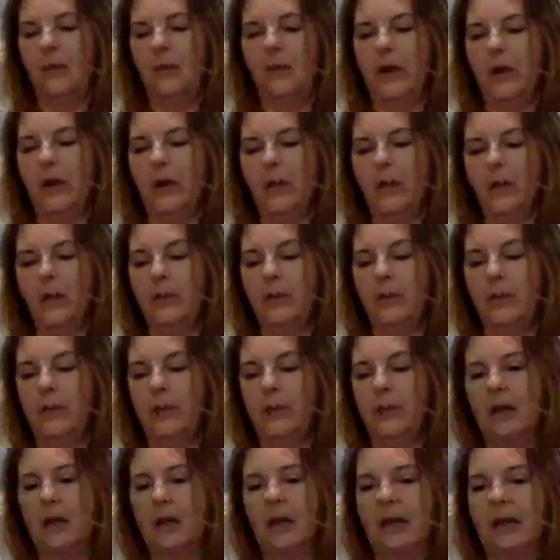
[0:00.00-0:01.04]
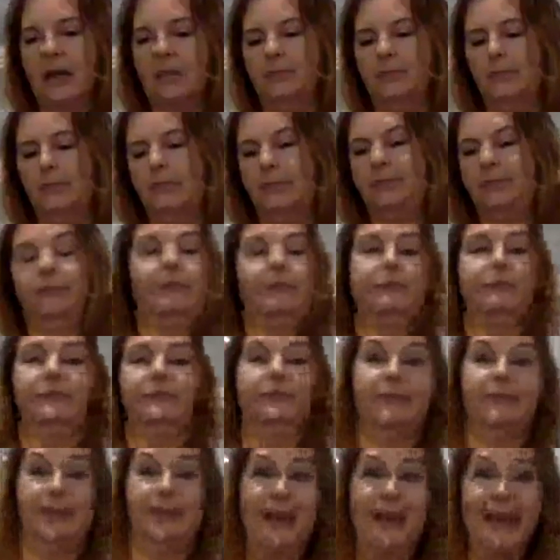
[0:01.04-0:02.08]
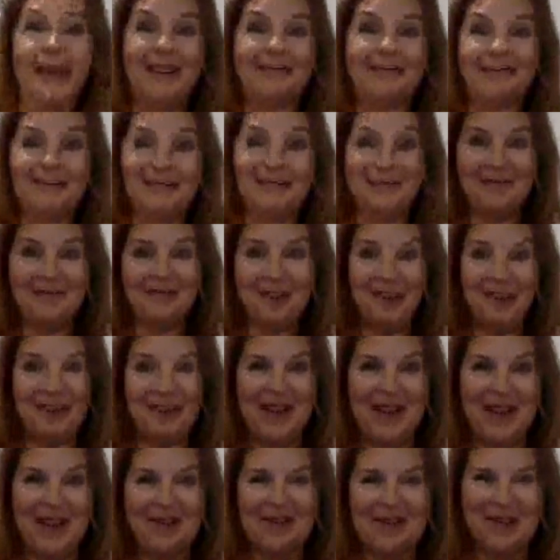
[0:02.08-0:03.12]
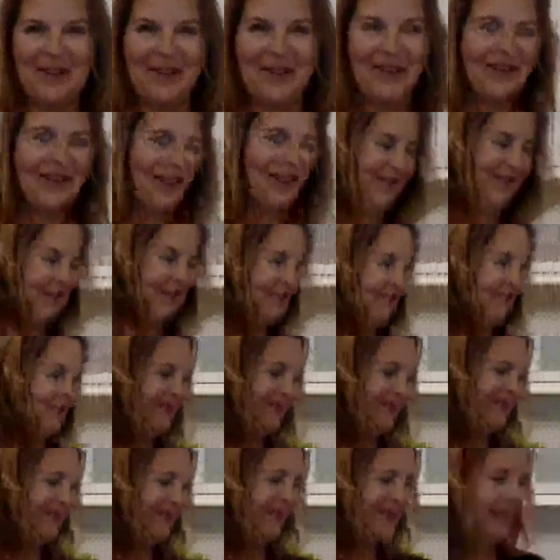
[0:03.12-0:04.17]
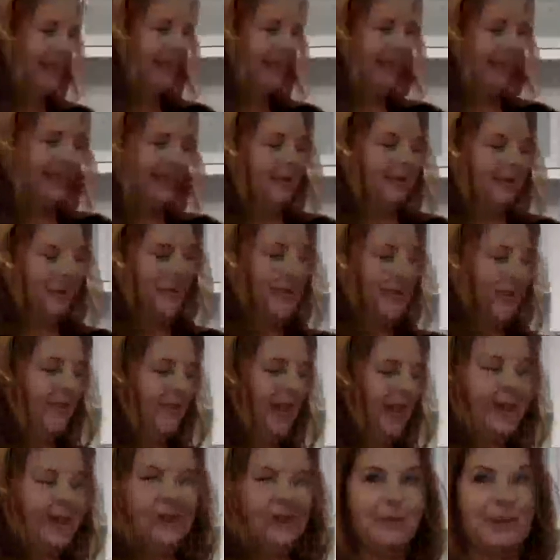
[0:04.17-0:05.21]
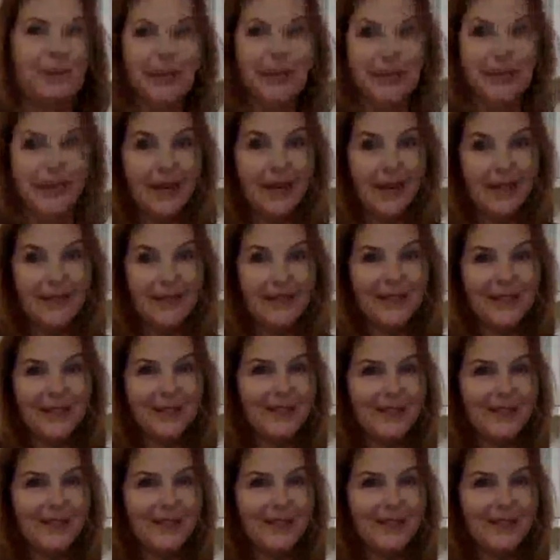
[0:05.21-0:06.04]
breakerbourbon.com. Yeah, go California. Might even have to make a cocktail